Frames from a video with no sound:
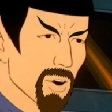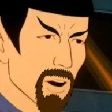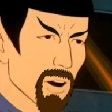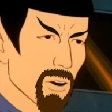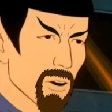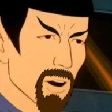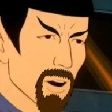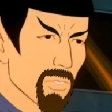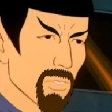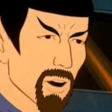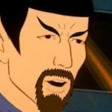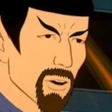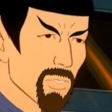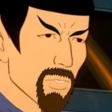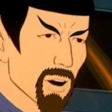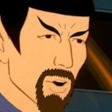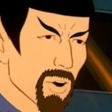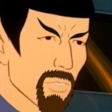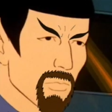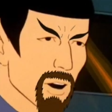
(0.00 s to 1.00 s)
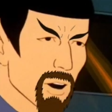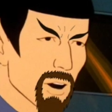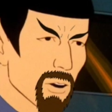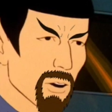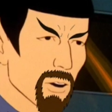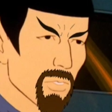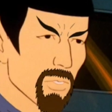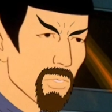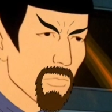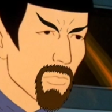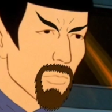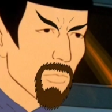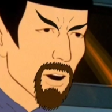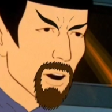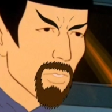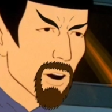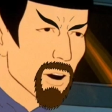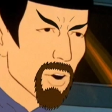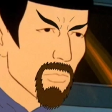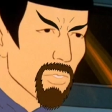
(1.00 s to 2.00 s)
of your subordinate through force
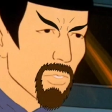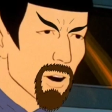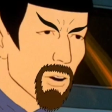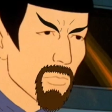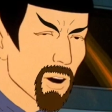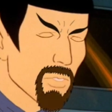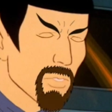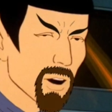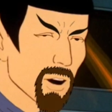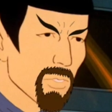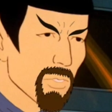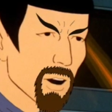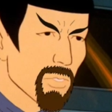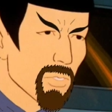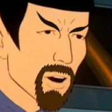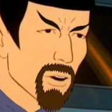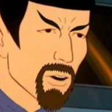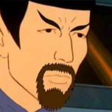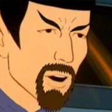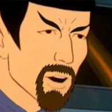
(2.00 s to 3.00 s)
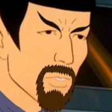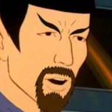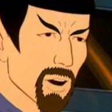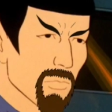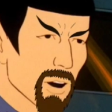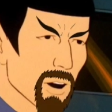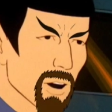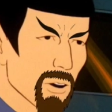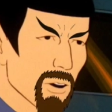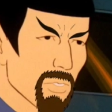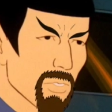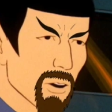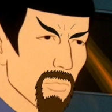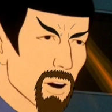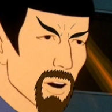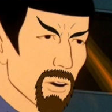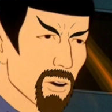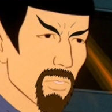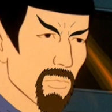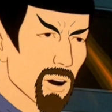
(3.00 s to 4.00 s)
are to be commended as effective
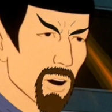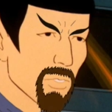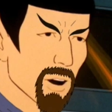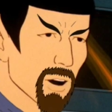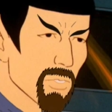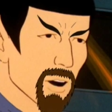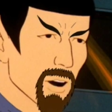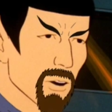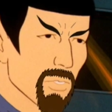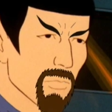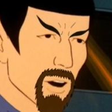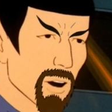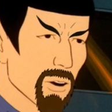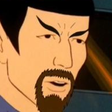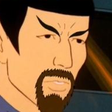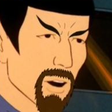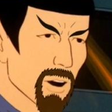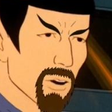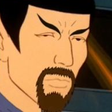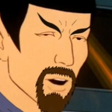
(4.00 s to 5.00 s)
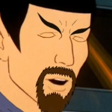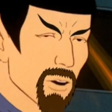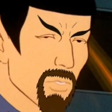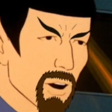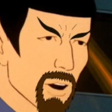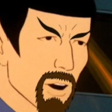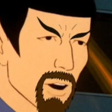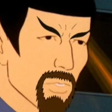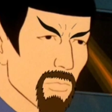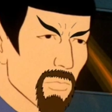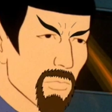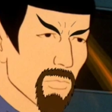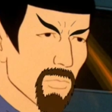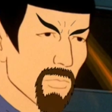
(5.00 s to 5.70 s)
means of serving the Empire's objectives,